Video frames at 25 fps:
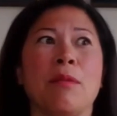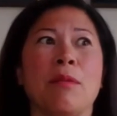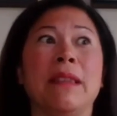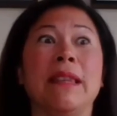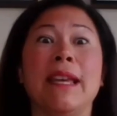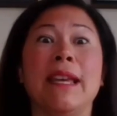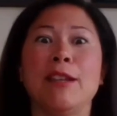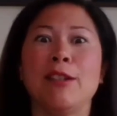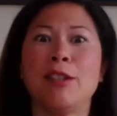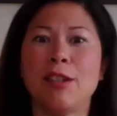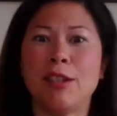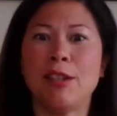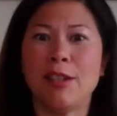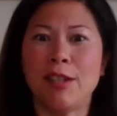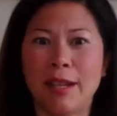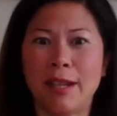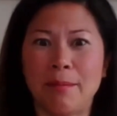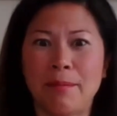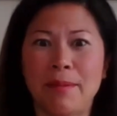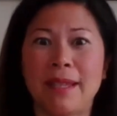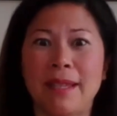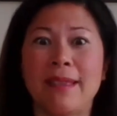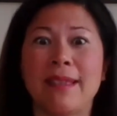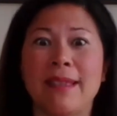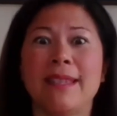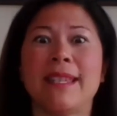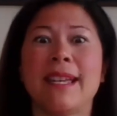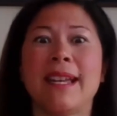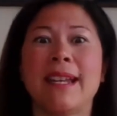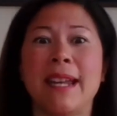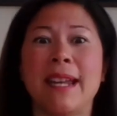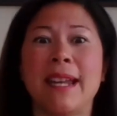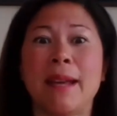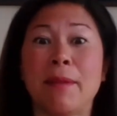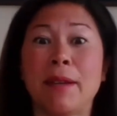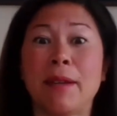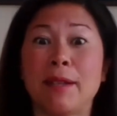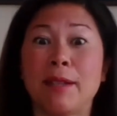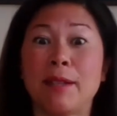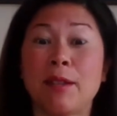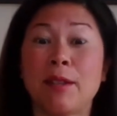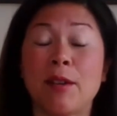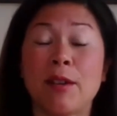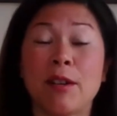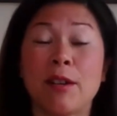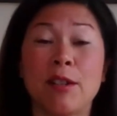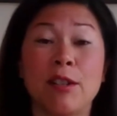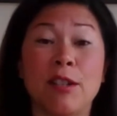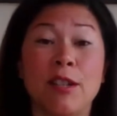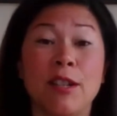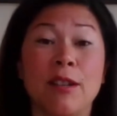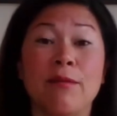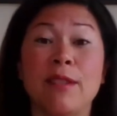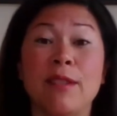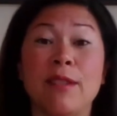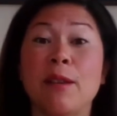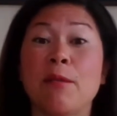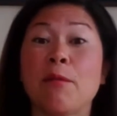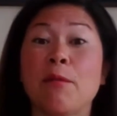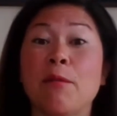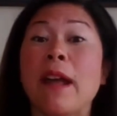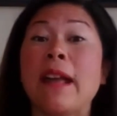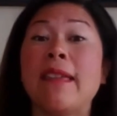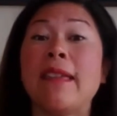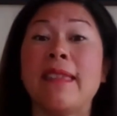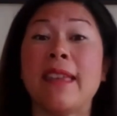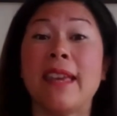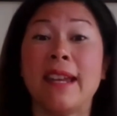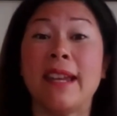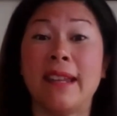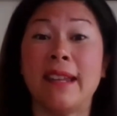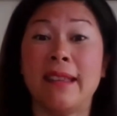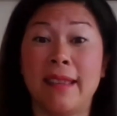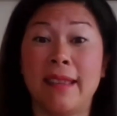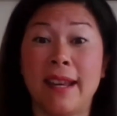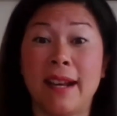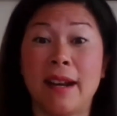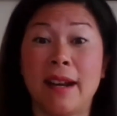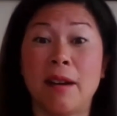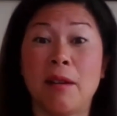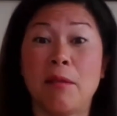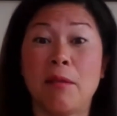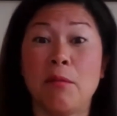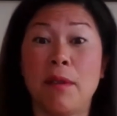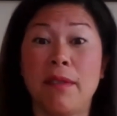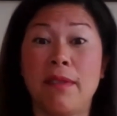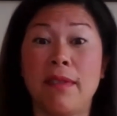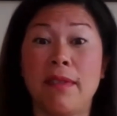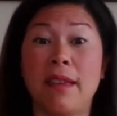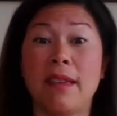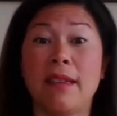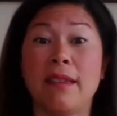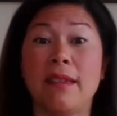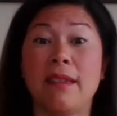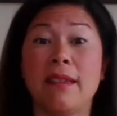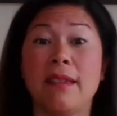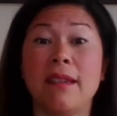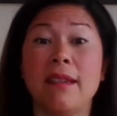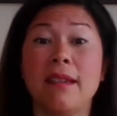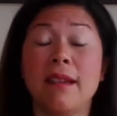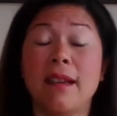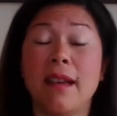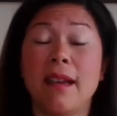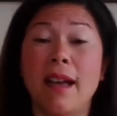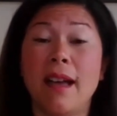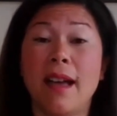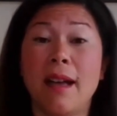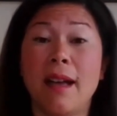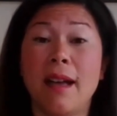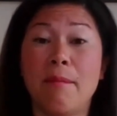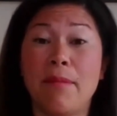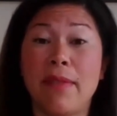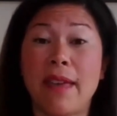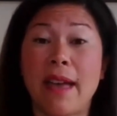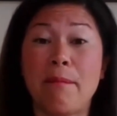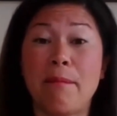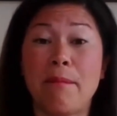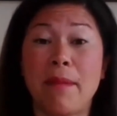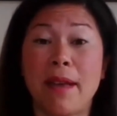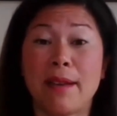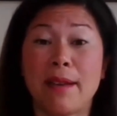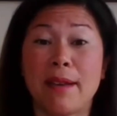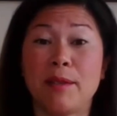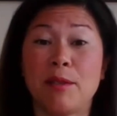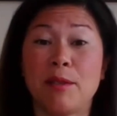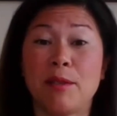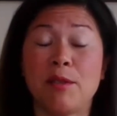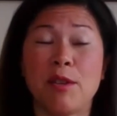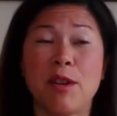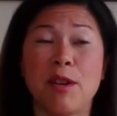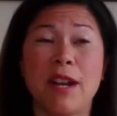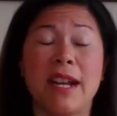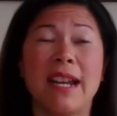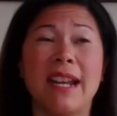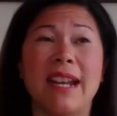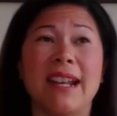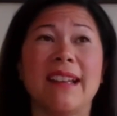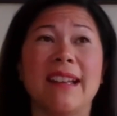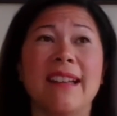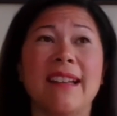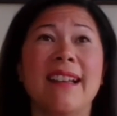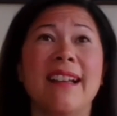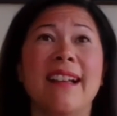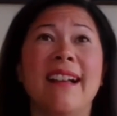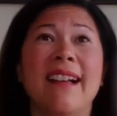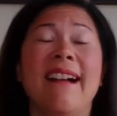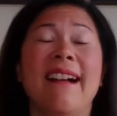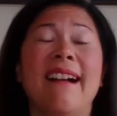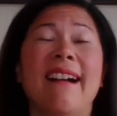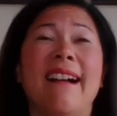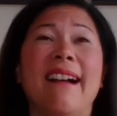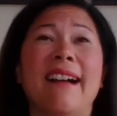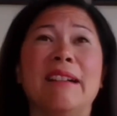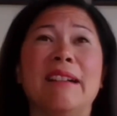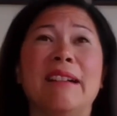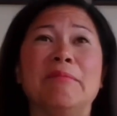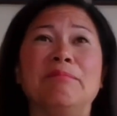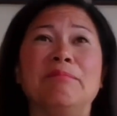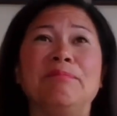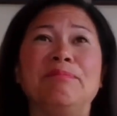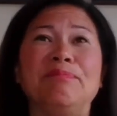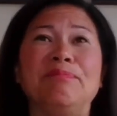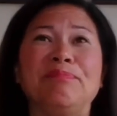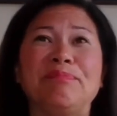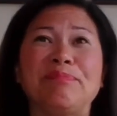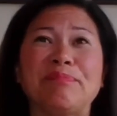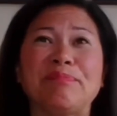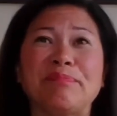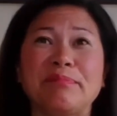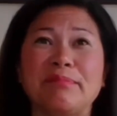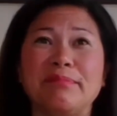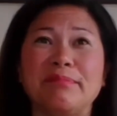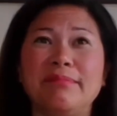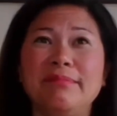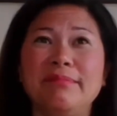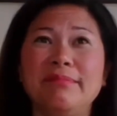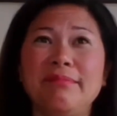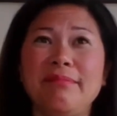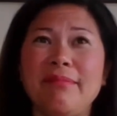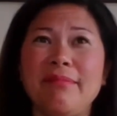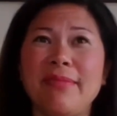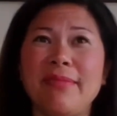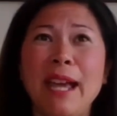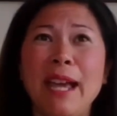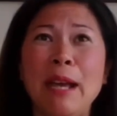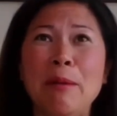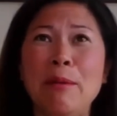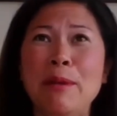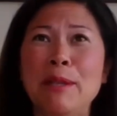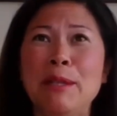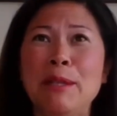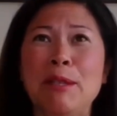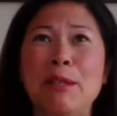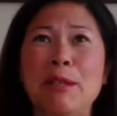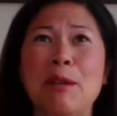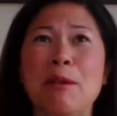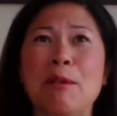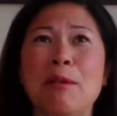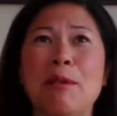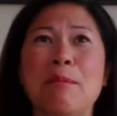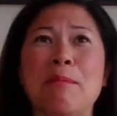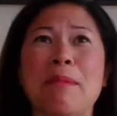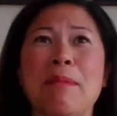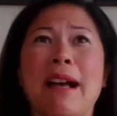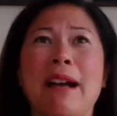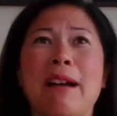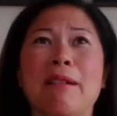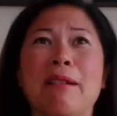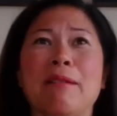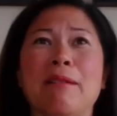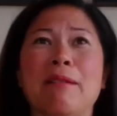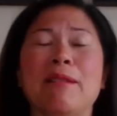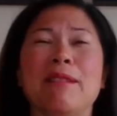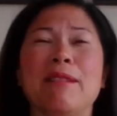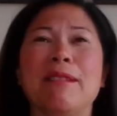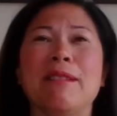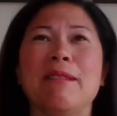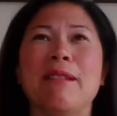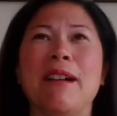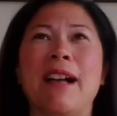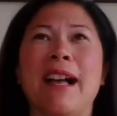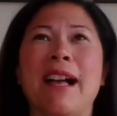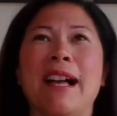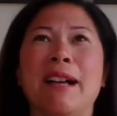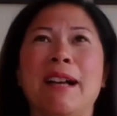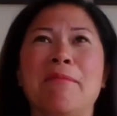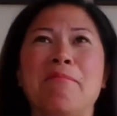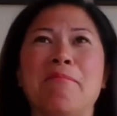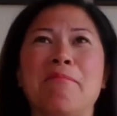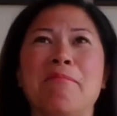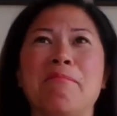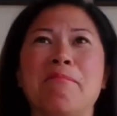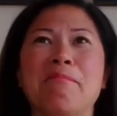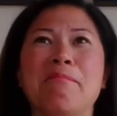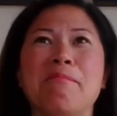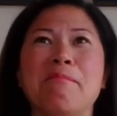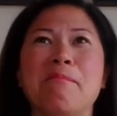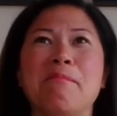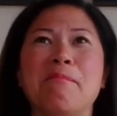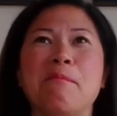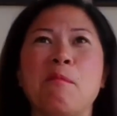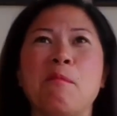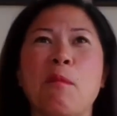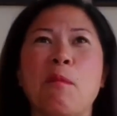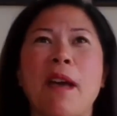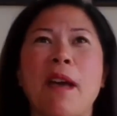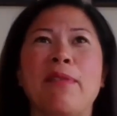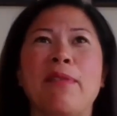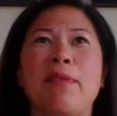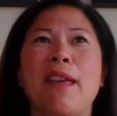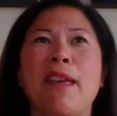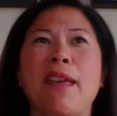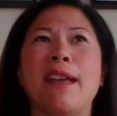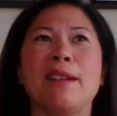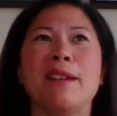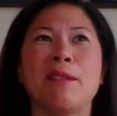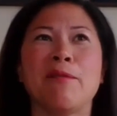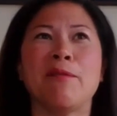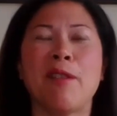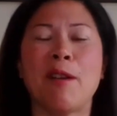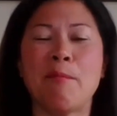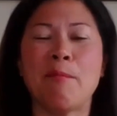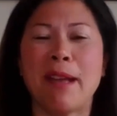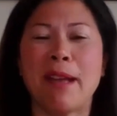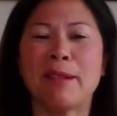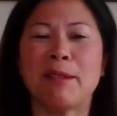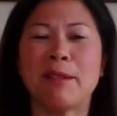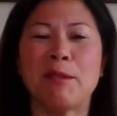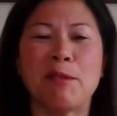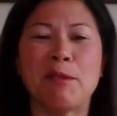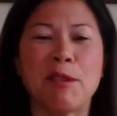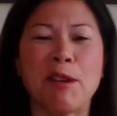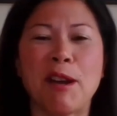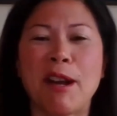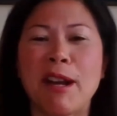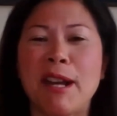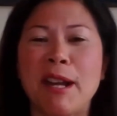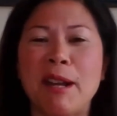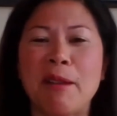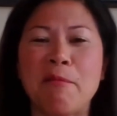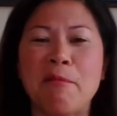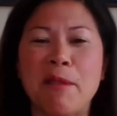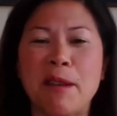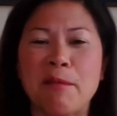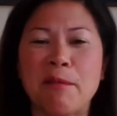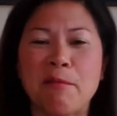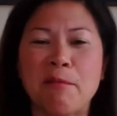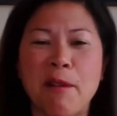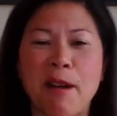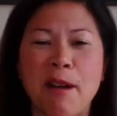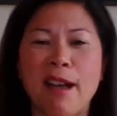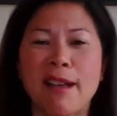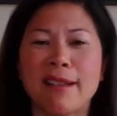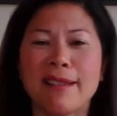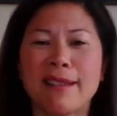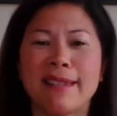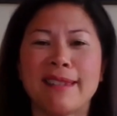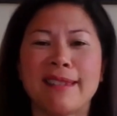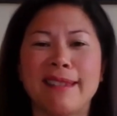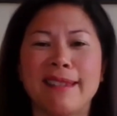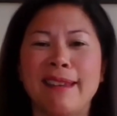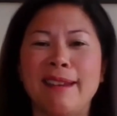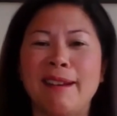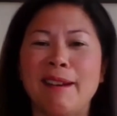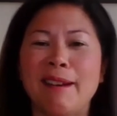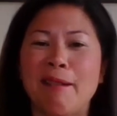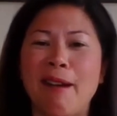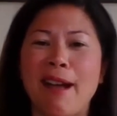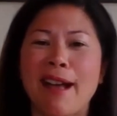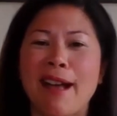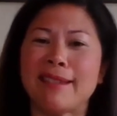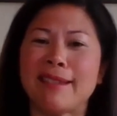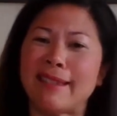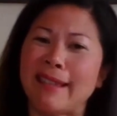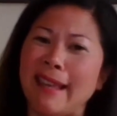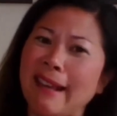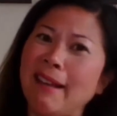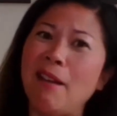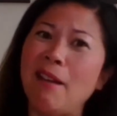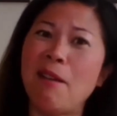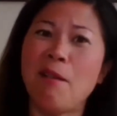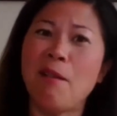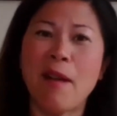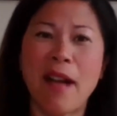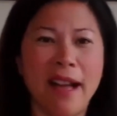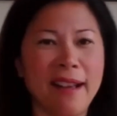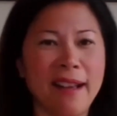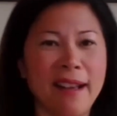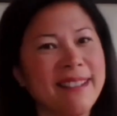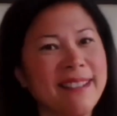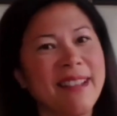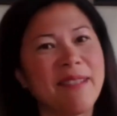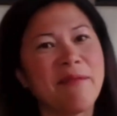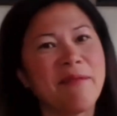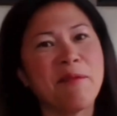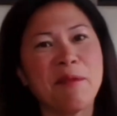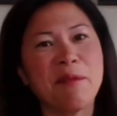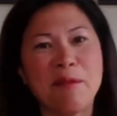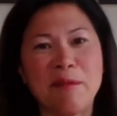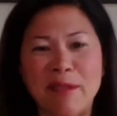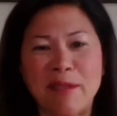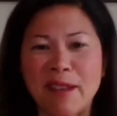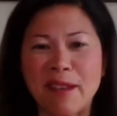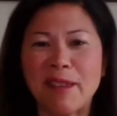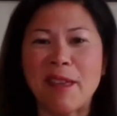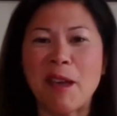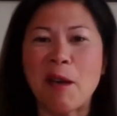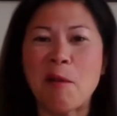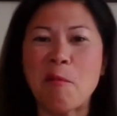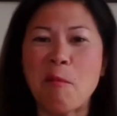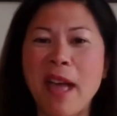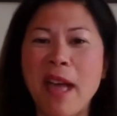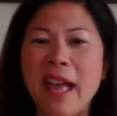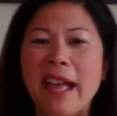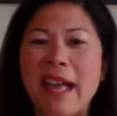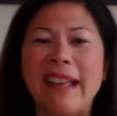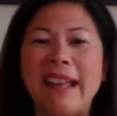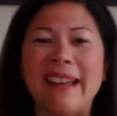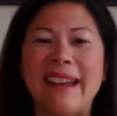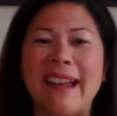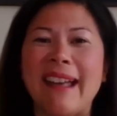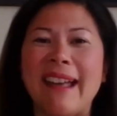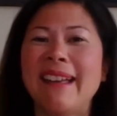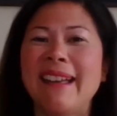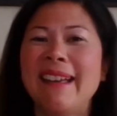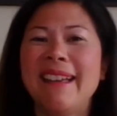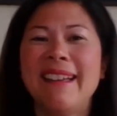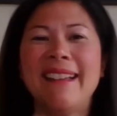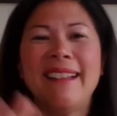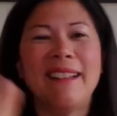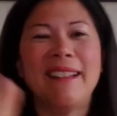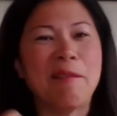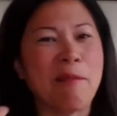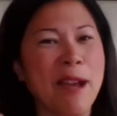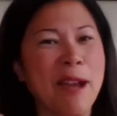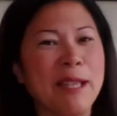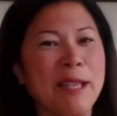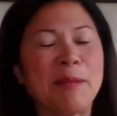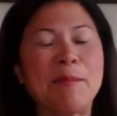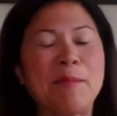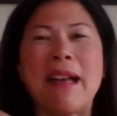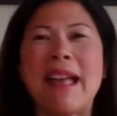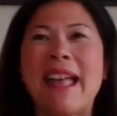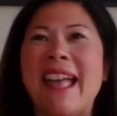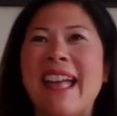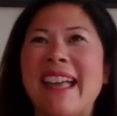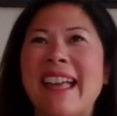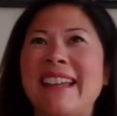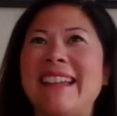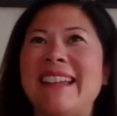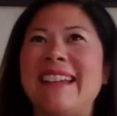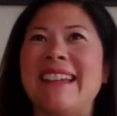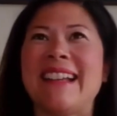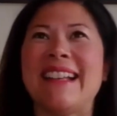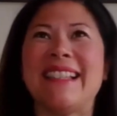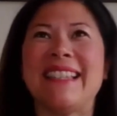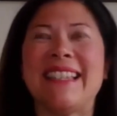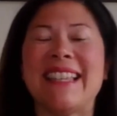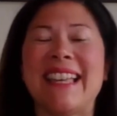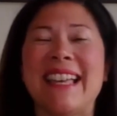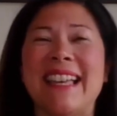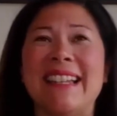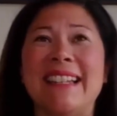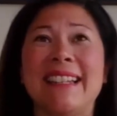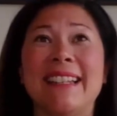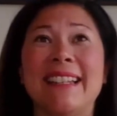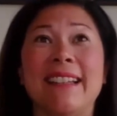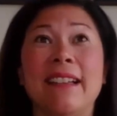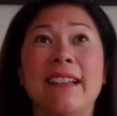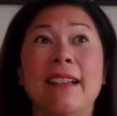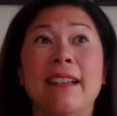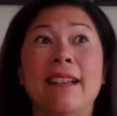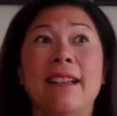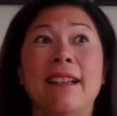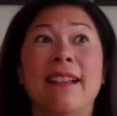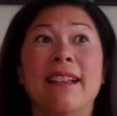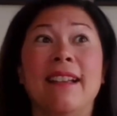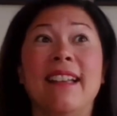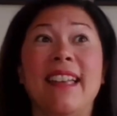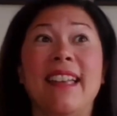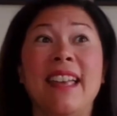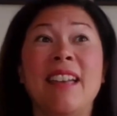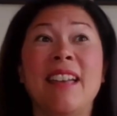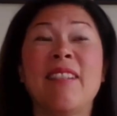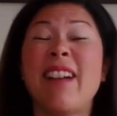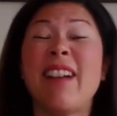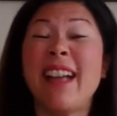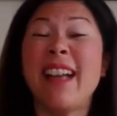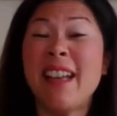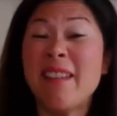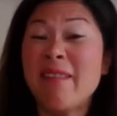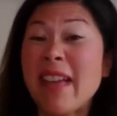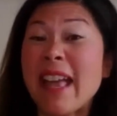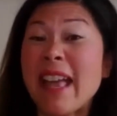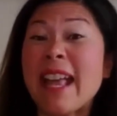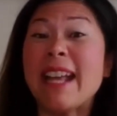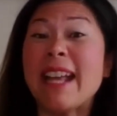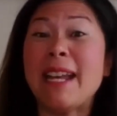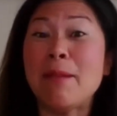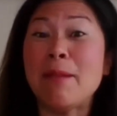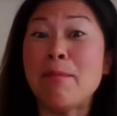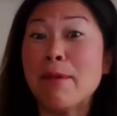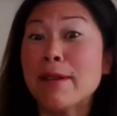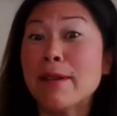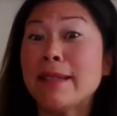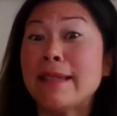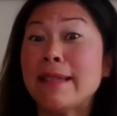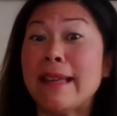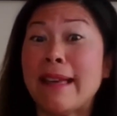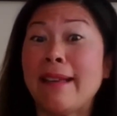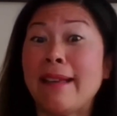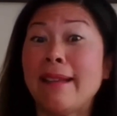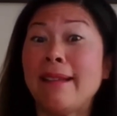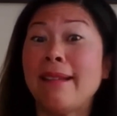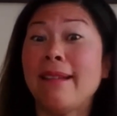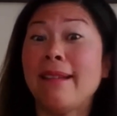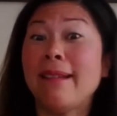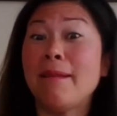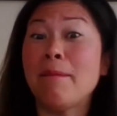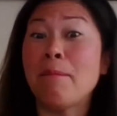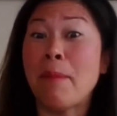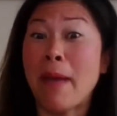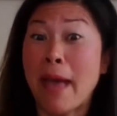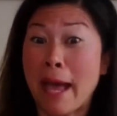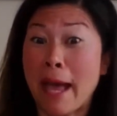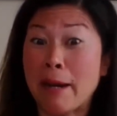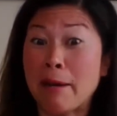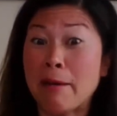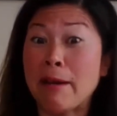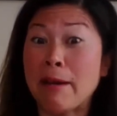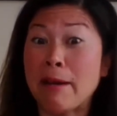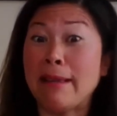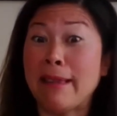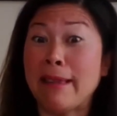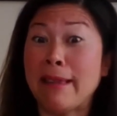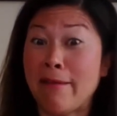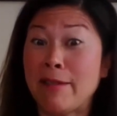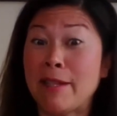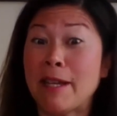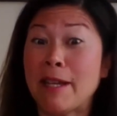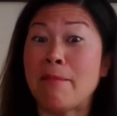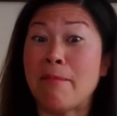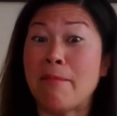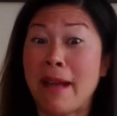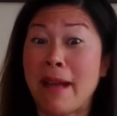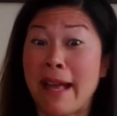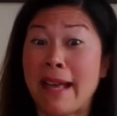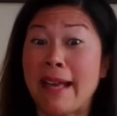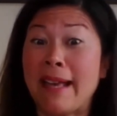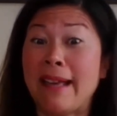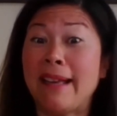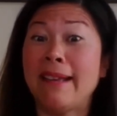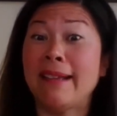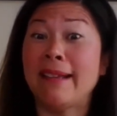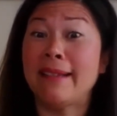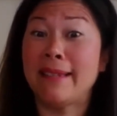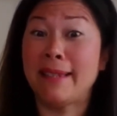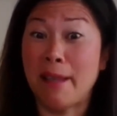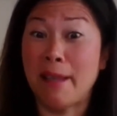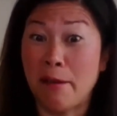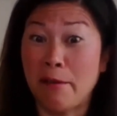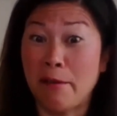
our relationships and the dynamics started shifting right then and there within um, that master training. Um, I always joke about um, at the end of our master training when Ross, you know, asked like, "Oh, how does everyone feel that went?" and I raised my hand and I said, "If I have 80% battery left on my